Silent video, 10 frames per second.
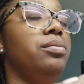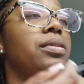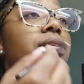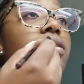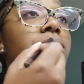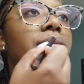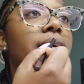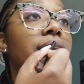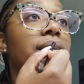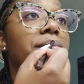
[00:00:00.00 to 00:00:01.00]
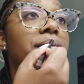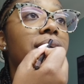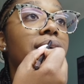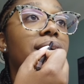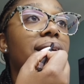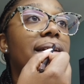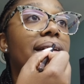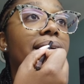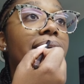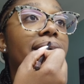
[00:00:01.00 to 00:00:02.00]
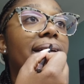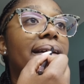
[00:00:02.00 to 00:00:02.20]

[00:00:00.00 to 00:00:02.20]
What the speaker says: So I do my lippy and are you